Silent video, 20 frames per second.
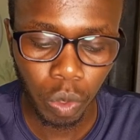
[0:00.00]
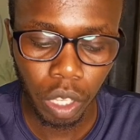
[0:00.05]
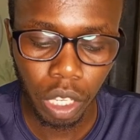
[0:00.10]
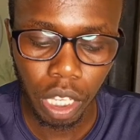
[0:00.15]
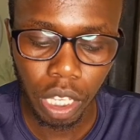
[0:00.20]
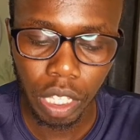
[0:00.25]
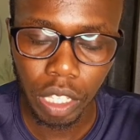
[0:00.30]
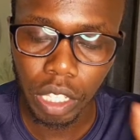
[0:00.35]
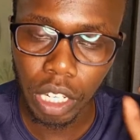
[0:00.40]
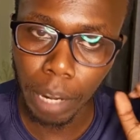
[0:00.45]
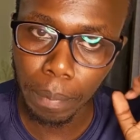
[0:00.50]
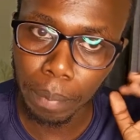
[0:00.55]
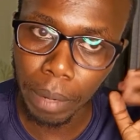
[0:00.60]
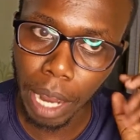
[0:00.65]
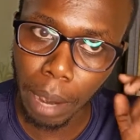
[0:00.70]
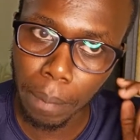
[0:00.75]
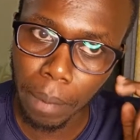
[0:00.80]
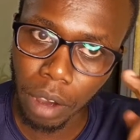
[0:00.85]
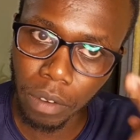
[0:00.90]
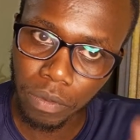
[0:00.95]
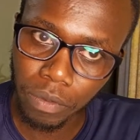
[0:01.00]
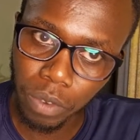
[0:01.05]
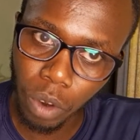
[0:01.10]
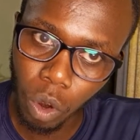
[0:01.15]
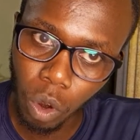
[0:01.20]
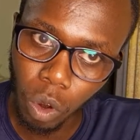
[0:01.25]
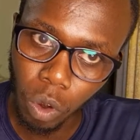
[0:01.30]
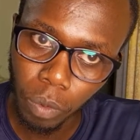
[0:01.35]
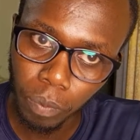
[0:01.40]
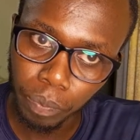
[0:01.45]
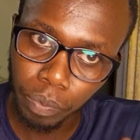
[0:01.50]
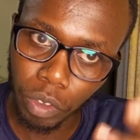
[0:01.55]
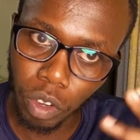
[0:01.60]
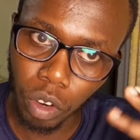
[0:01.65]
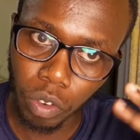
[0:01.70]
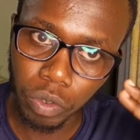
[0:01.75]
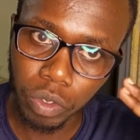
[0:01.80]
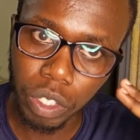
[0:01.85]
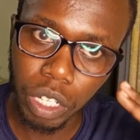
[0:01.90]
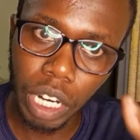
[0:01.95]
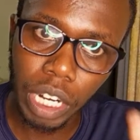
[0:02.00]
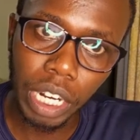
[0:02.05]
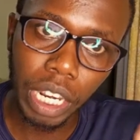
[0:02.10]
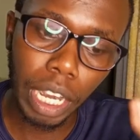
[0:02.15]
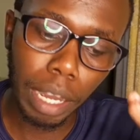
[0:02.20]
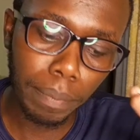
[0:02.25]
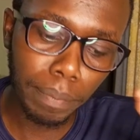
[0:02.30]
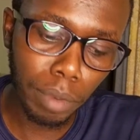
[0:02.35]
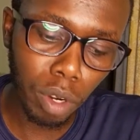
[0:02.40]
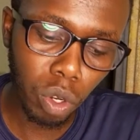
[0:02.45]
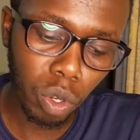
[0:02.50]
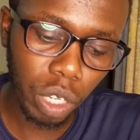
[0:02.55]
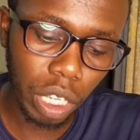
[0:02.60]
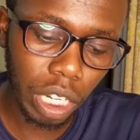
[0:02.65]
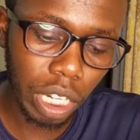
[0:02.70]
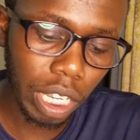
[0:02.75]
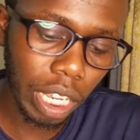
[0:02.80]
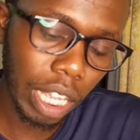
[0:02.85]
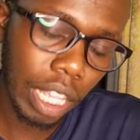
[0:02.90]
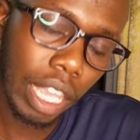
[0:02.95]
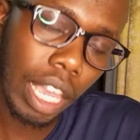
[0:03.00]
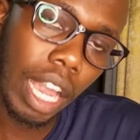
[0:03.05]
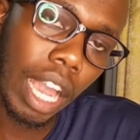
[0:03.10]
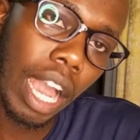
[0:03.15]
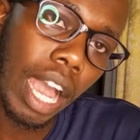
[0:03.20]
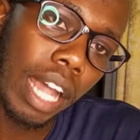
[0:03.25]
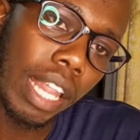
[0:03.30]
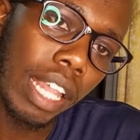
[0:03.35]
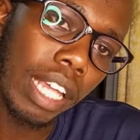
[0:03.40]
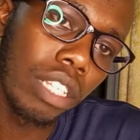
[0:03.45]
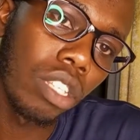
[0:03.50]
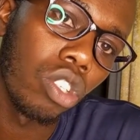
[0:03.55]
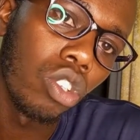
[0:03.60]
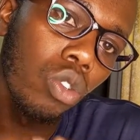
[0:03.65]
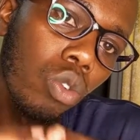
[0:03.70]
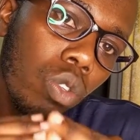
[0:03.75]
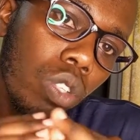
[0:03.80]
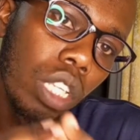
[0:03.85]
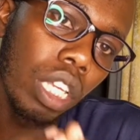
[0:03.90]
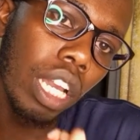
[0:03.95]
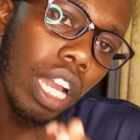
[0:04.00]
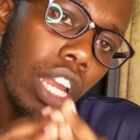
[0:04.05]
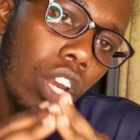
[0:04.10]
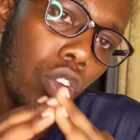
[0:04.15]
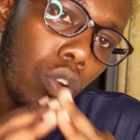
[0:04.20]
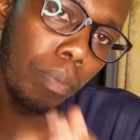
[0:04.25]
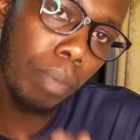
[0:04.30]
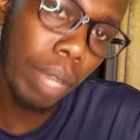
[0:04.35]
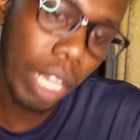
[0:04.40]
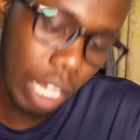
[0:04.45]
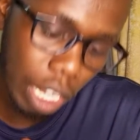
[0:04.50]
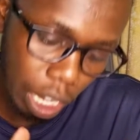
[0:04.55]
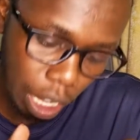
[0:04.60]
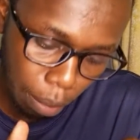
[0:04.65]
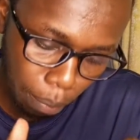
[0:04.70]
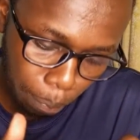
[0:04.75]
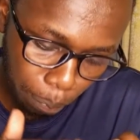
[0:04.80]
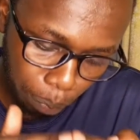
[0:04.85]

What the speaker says: step number 4 of starting a blog in Kenya, and that's choosing a domain name.